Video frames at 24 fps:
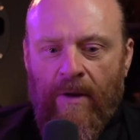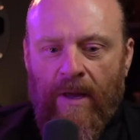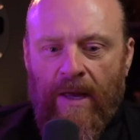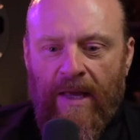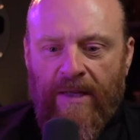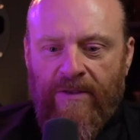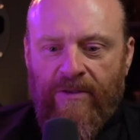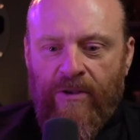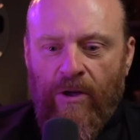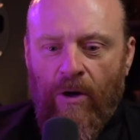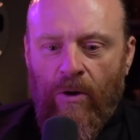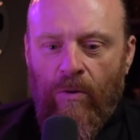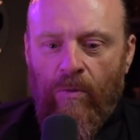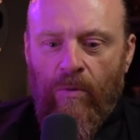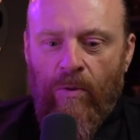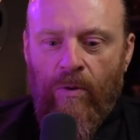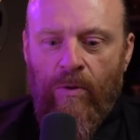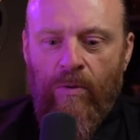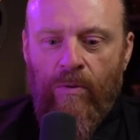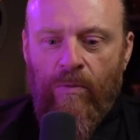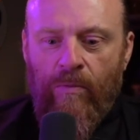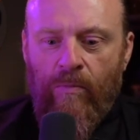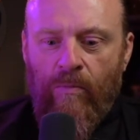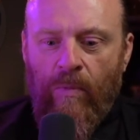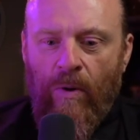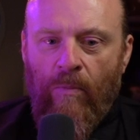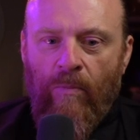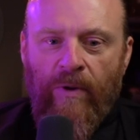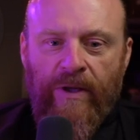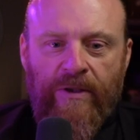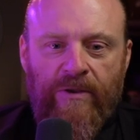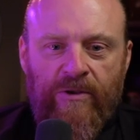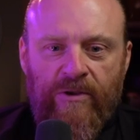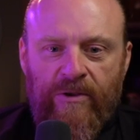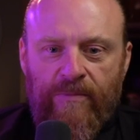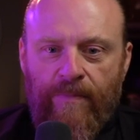And so when
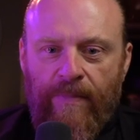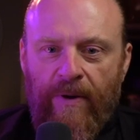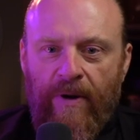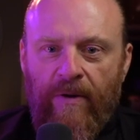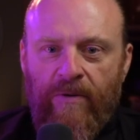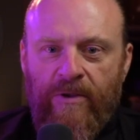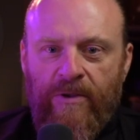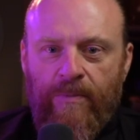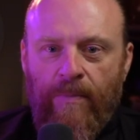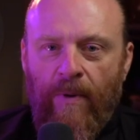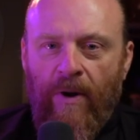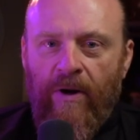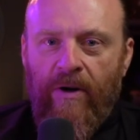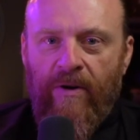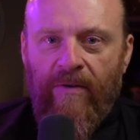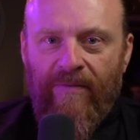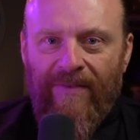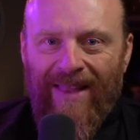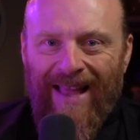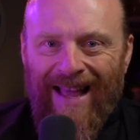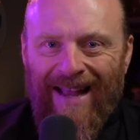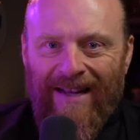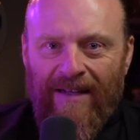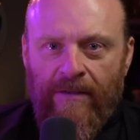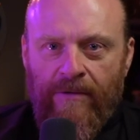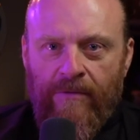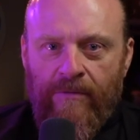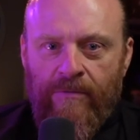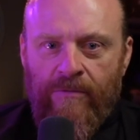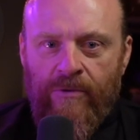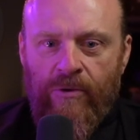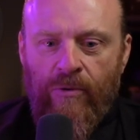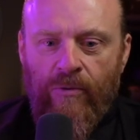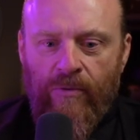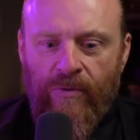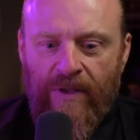we sp- spoke of that
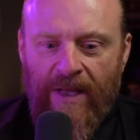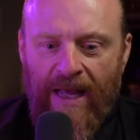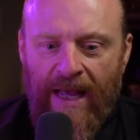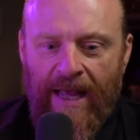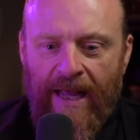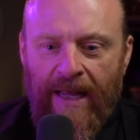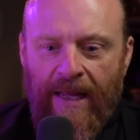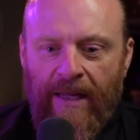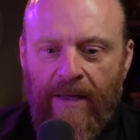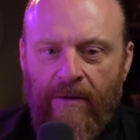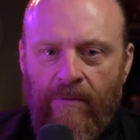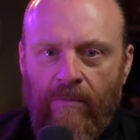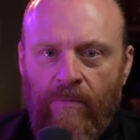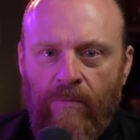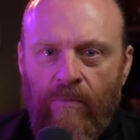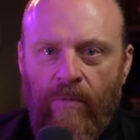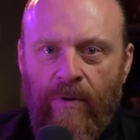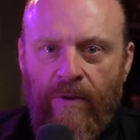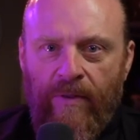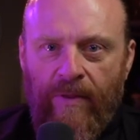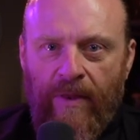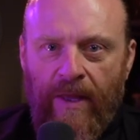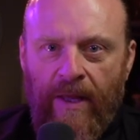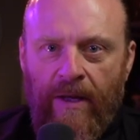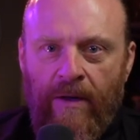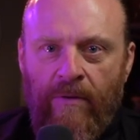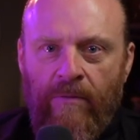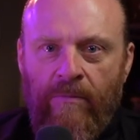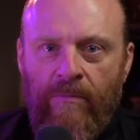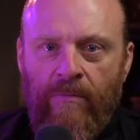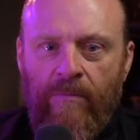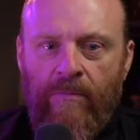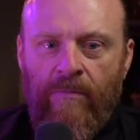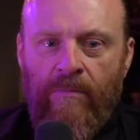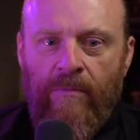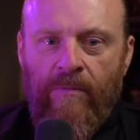today within
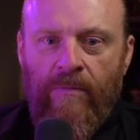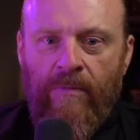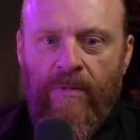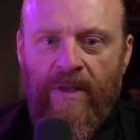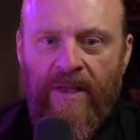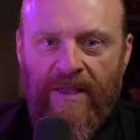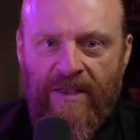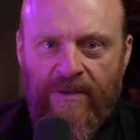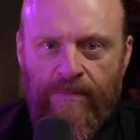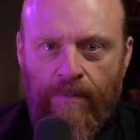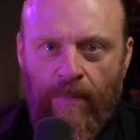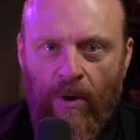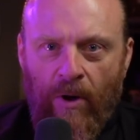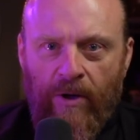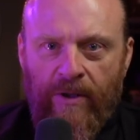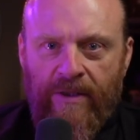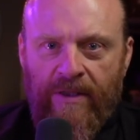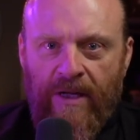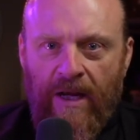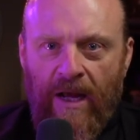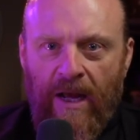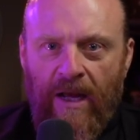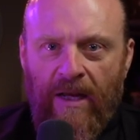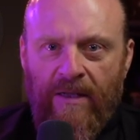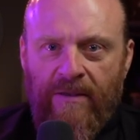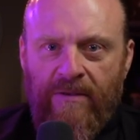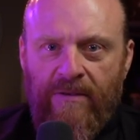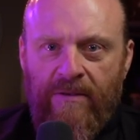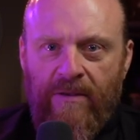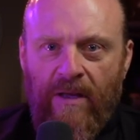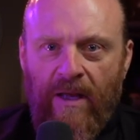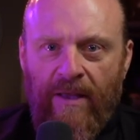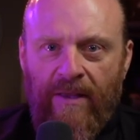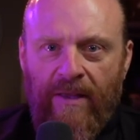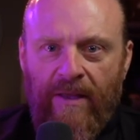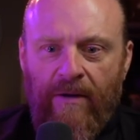this podcast,
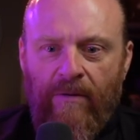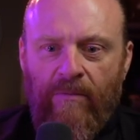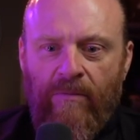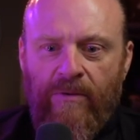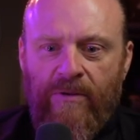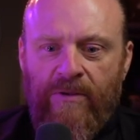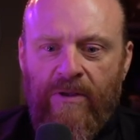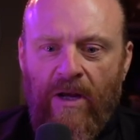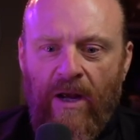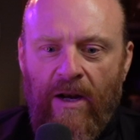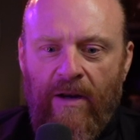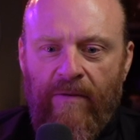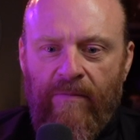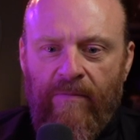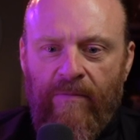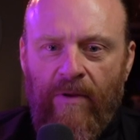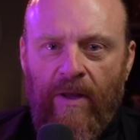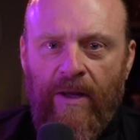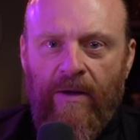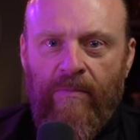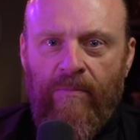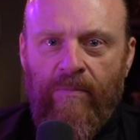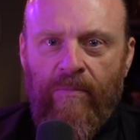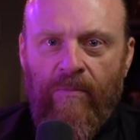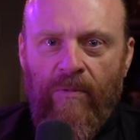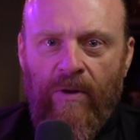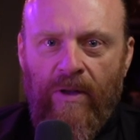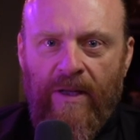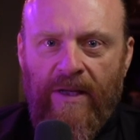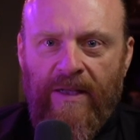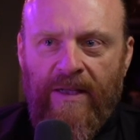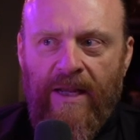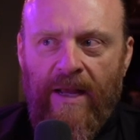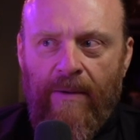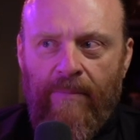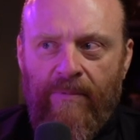I think it was kind of like
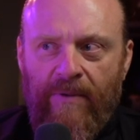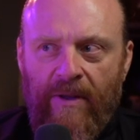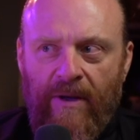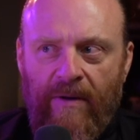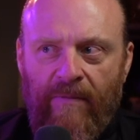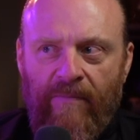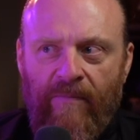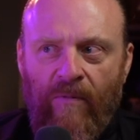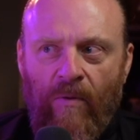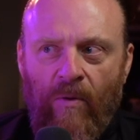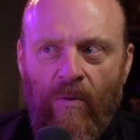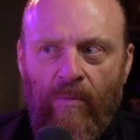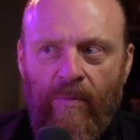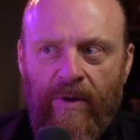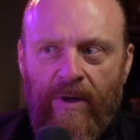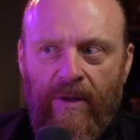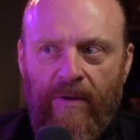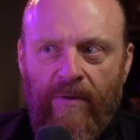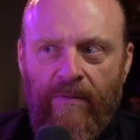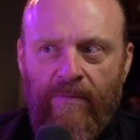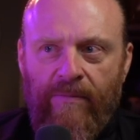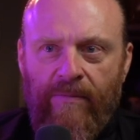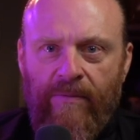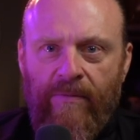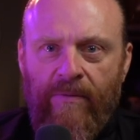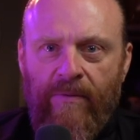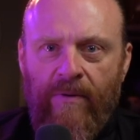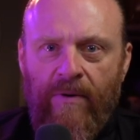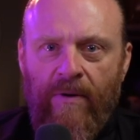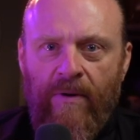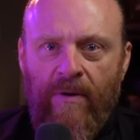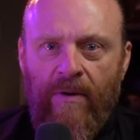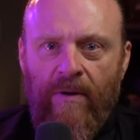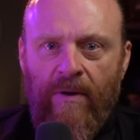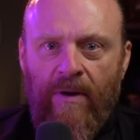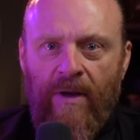really depth and informative mm-hmm.
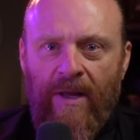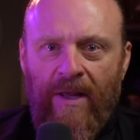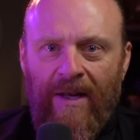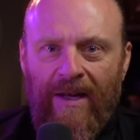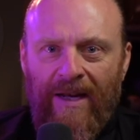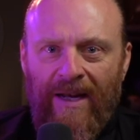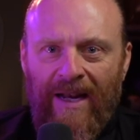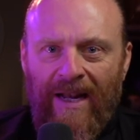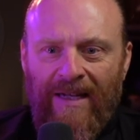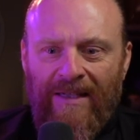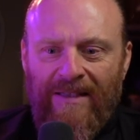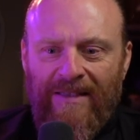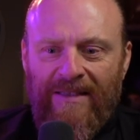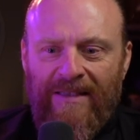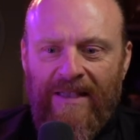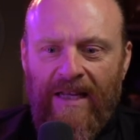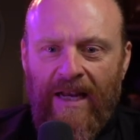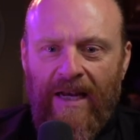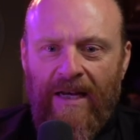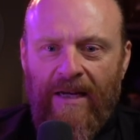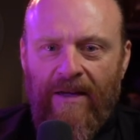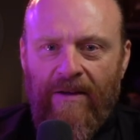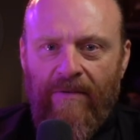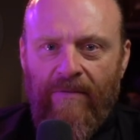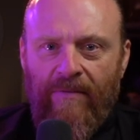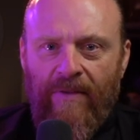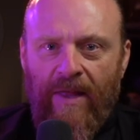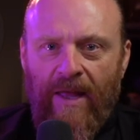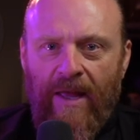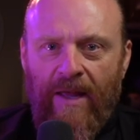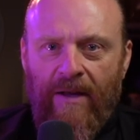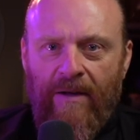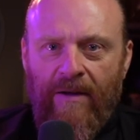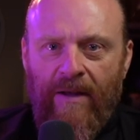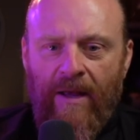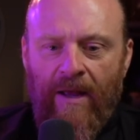and an understanding of
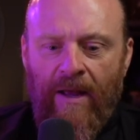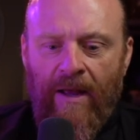that.